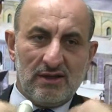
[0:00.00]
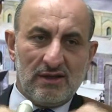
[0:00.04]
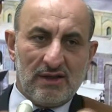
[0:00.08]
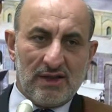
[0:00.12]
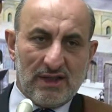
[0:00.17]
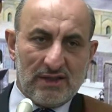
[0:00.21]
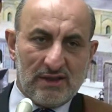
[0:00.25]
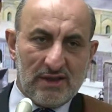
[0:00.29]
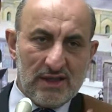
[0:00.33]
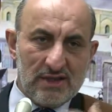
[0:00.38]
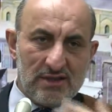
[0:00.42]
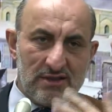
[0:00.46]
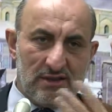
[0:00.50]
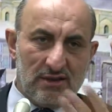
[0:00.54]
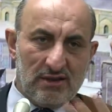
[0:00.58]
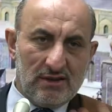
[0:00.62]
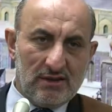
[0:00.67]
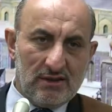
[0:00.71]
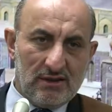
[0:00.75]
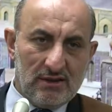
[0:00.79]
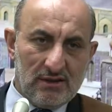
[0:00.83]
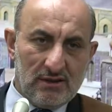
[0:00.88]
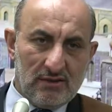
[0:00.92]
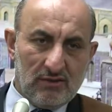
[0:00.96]
That is
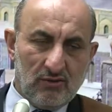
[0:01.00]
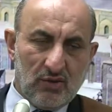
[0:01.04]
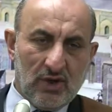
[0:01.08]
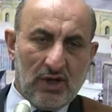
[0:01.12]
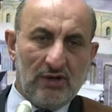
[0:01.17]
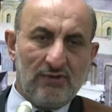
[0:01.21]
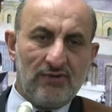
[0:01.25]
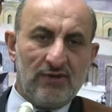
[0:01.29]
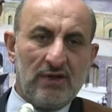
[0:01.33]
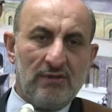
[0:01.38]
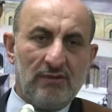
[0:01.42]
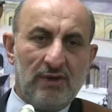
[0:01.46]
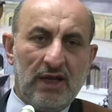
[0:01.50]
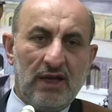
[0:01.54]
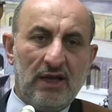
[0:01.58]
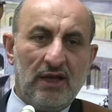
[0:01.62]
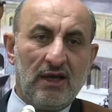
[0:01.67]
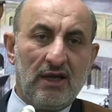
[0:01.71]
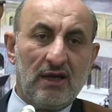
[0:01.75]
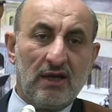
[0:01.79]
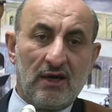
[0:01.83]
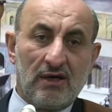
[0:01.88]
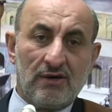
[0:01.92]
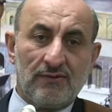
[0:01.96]
one of the
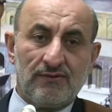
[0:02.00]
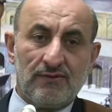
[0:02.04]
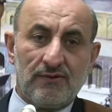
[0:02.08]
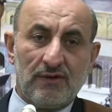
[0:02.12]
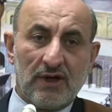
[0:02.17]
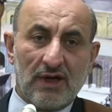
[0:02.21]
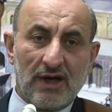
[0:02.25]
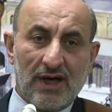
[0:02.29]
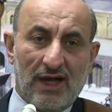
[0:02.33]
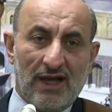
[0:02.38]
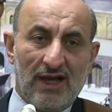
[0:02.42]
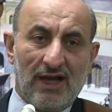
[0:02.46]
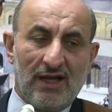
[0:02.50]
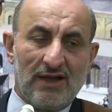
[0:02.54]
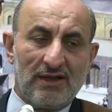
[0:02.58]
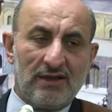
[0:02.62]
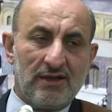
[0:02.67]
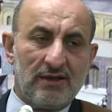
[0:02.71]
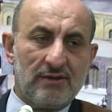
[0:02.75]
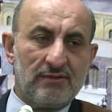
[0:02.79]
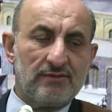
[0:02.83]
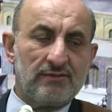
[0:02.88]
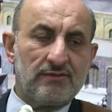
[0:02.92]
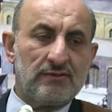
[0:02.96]
meaning of
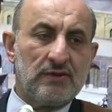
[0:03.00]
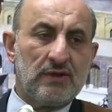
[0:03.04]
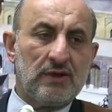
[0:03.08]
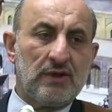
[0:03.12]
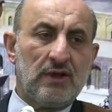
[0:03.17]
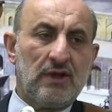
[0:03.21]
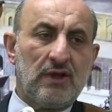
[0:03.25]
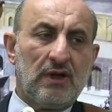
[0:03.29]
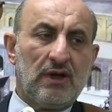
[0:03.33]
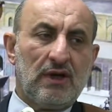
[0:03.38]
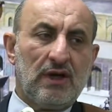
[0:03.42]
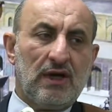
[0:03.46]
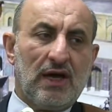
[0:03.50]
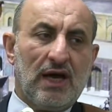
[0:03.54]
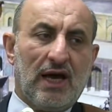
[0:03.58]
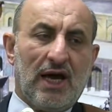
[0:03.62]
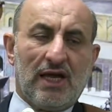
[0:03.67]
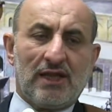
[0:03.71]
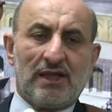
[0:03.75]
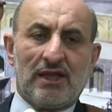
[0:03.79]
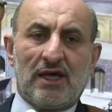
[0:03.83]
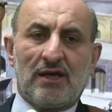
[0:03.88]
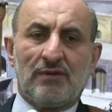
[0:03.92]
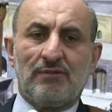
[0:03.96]
qallada.
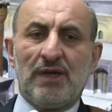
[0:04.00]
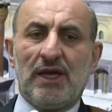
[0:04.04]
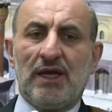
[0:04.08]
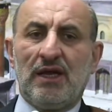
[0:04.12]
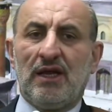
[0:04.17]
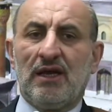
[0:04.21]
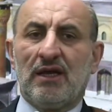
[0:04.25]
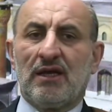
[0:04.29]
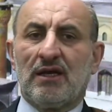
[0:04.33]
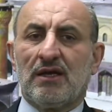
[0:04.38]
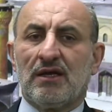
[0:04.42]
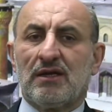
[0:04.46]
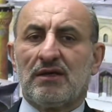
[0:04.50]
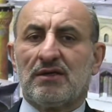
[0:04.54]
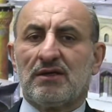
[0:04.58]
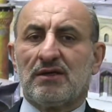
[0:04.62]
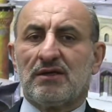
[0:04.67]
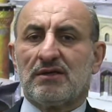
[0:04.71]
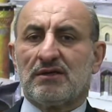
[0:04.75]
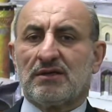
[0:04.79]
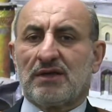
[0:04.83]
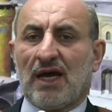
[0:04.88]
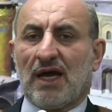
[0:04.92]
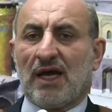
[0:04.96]
Other meaning,
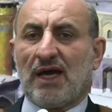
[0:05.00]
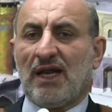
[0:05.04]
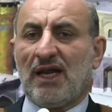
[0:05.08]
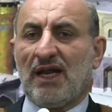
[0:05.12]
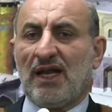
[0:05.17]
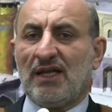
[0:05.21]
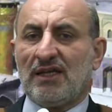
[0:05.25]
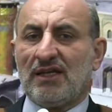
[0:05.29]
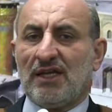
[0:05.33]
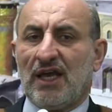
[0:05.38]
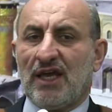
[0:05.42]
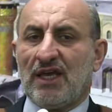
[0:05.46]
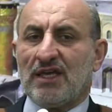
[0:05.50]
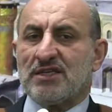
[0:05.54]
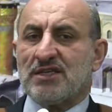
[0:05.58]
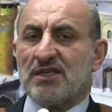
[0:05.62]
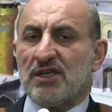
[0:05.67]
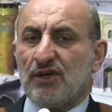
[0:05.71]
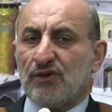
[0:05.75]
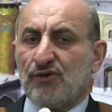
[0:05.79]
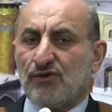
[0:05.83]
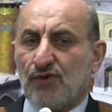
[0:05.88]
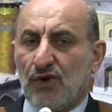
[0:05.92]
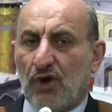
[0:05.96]
taqleed, is
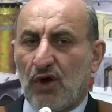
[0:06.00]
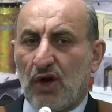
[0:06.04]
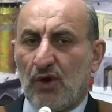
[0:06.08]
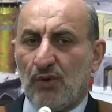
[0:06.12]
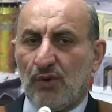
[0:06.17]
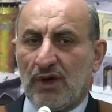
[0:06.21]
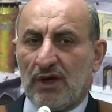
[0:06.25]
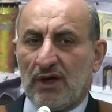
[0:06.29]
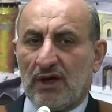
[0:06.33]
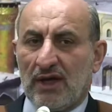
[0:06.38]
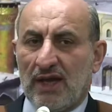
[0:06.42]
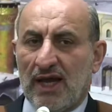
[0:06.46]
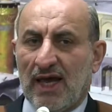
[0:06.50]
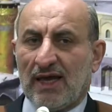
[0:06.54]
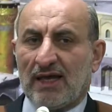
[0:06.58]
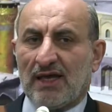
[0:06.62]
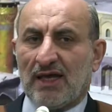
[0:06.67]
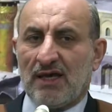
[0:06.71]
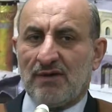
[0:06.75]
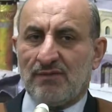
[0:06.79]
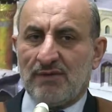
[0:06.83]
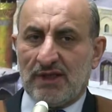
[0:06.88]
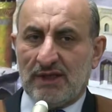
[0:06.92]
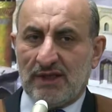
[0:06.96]
following, like
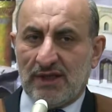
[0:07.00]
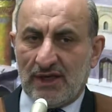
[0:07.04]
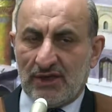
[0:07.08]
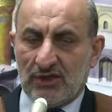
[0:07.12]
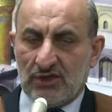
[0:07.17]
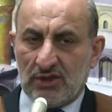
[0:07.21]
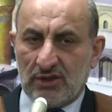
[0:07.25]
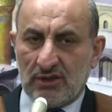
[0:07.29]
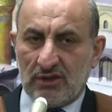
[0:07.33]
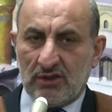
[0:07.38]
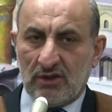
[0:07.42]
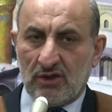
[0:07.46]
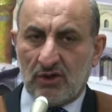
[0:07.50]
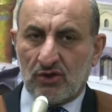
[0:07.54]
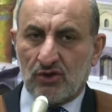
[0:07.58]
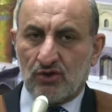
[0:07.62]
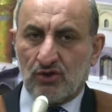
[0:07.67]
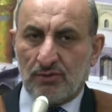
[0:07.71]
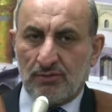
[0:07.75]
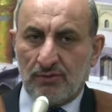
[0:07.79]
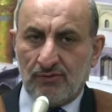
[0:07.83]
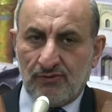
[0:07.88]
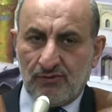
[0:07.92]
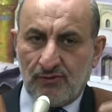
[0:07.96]
imitation, or
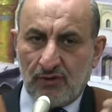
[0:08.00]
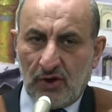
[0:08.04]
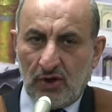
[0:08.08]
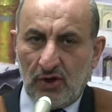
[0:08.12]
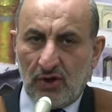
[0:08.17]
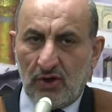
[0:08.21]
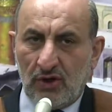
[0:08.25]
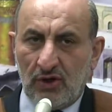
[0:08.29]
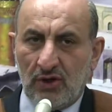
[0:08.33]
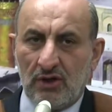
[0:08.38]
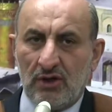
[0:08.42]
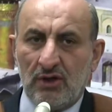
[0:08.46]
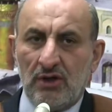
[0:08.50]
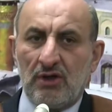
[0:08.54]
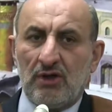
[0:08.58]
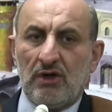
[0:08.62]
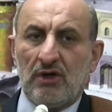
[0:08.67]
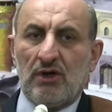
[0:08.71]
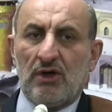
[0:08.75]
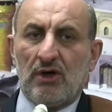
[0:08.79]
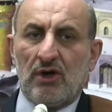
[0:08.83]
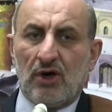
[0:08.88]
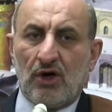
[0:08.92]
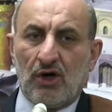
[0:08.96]
to follow
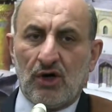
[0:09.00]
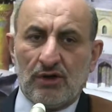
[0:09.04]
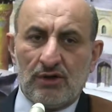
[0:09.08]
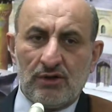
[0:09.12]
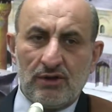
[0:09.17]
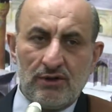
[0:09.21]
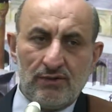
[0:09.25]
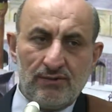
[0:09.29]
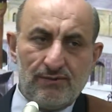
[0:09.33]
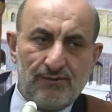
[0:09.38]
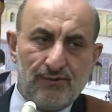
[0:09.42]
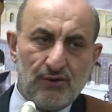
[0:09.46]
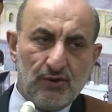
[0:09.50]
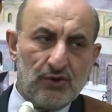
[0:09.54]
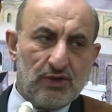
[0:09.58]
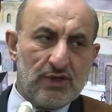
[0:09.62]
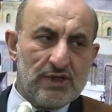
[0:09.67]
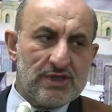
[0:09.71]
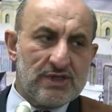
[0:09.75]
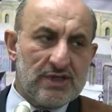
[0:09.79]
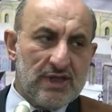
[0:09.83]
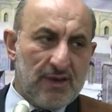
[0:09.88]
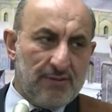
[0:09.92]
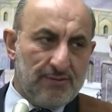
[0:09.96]
on
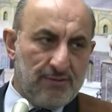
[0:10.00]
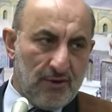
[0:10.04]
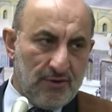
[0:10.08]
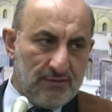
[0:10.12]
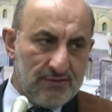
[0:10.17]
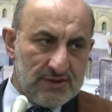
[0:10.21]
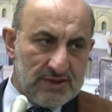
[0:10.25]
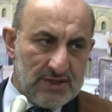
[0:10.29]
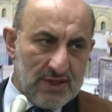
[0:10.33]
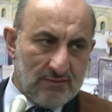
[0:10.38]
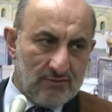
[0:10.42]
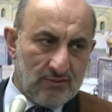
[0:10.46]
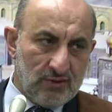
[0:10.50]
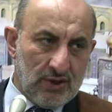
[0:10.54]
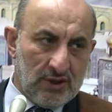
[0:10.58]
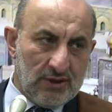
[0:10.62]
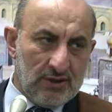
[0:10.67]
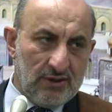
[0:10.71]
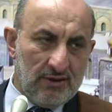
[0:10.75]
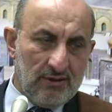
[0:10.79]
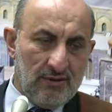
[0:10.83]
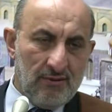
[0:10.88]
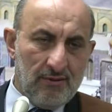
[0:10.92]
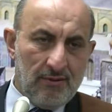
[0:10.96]
footstep of
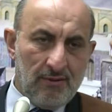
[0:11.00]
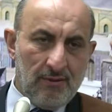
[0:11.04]
someone.